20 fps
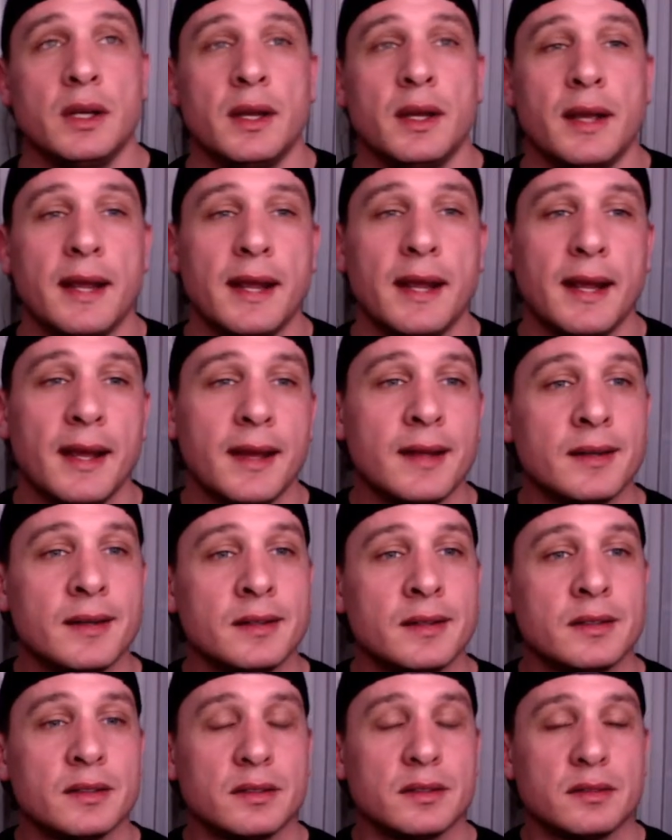
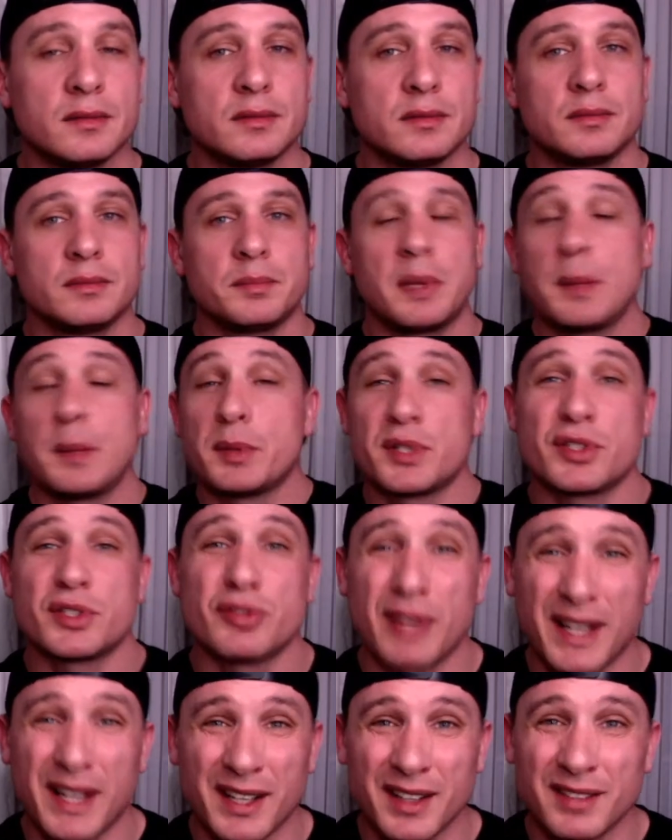and people just
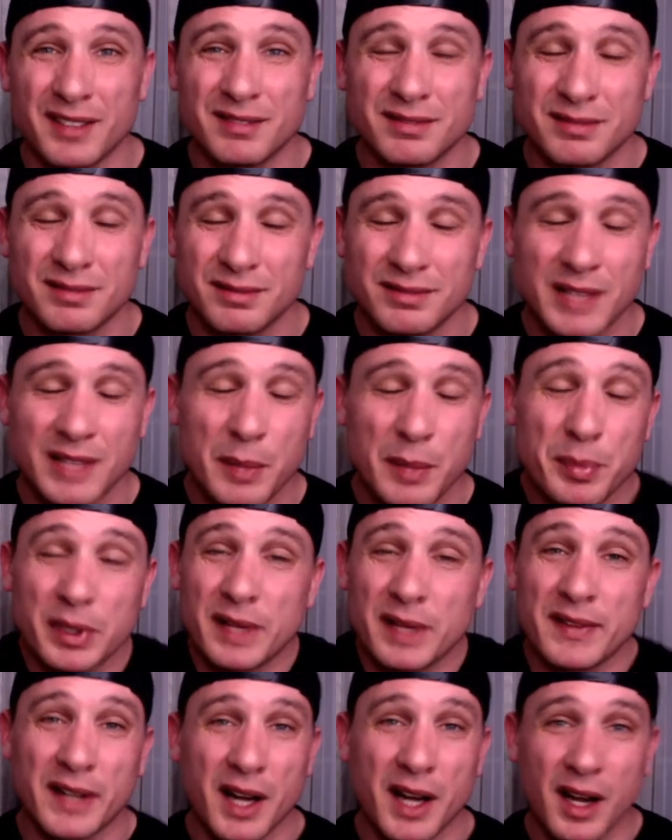drink it. They put it
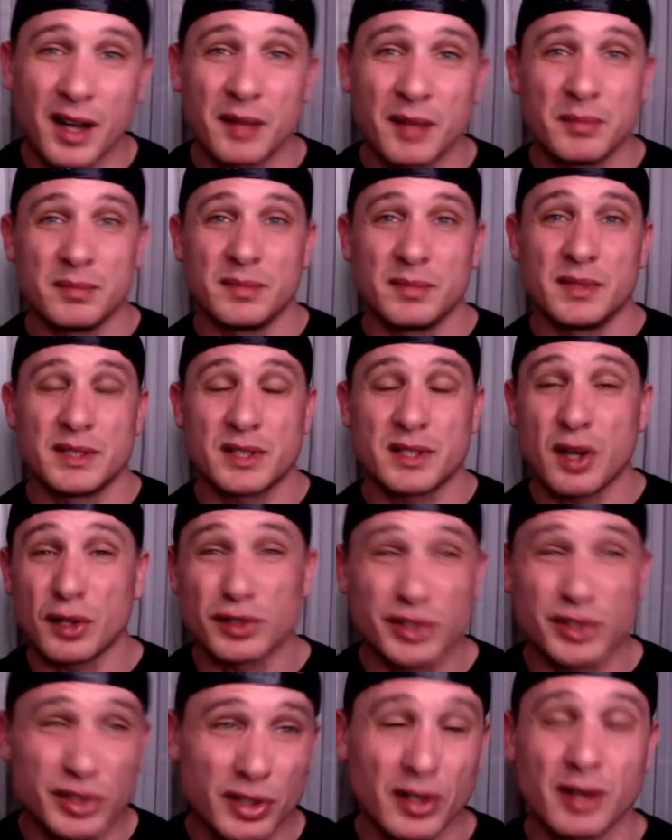in the cup. It's called
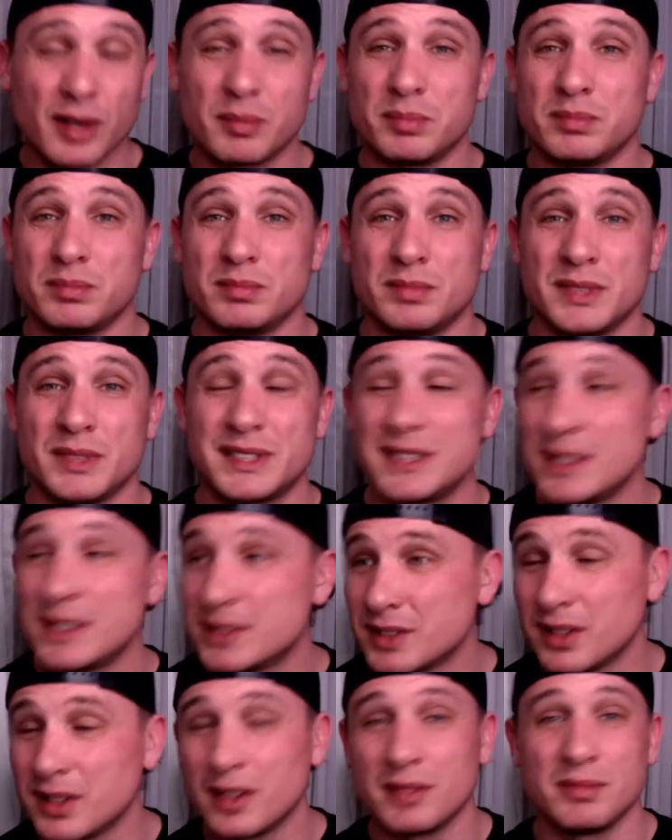syrup,
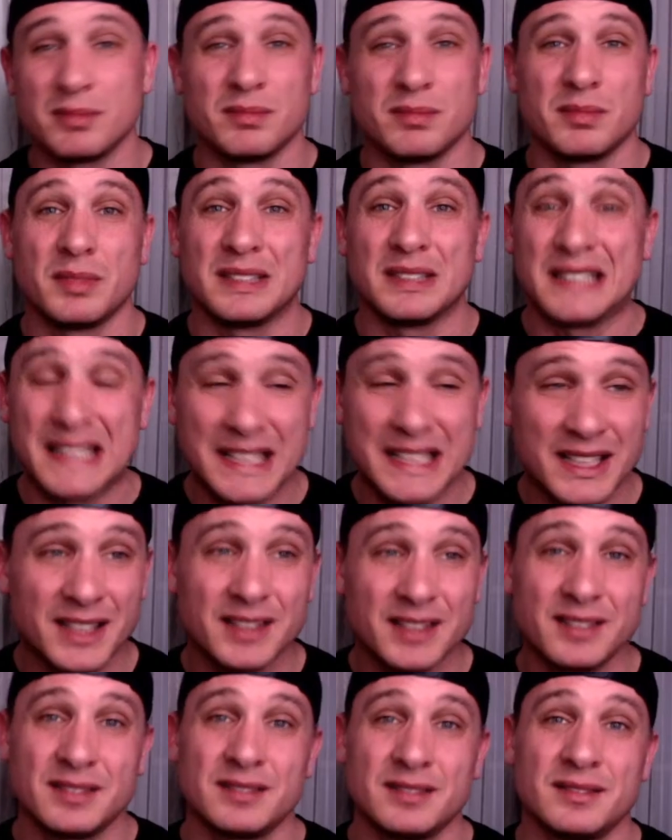scissor,
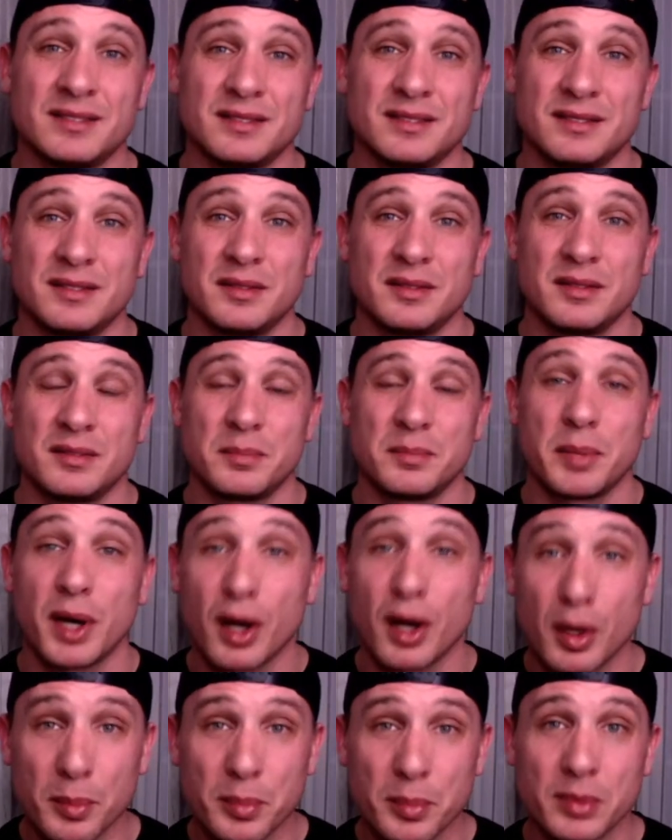lean,
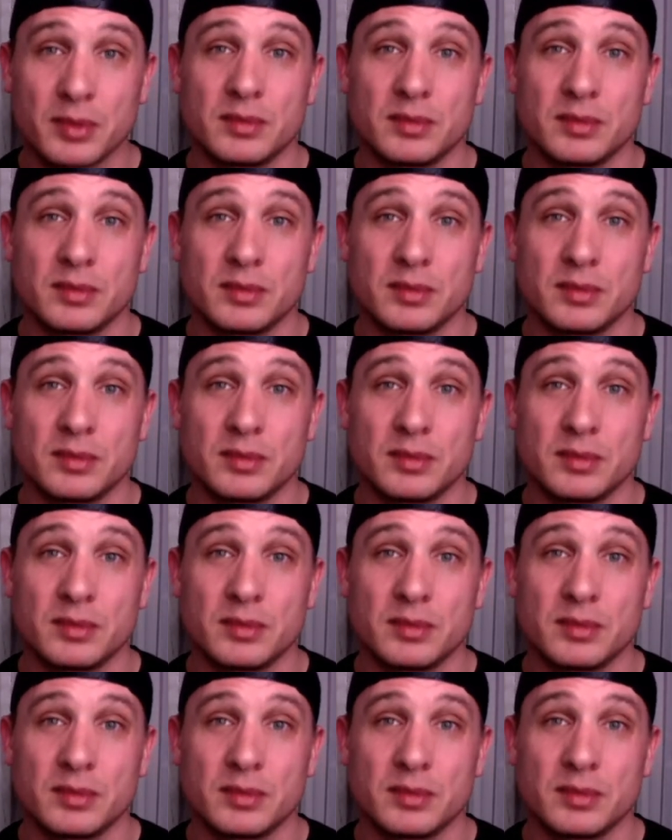perp.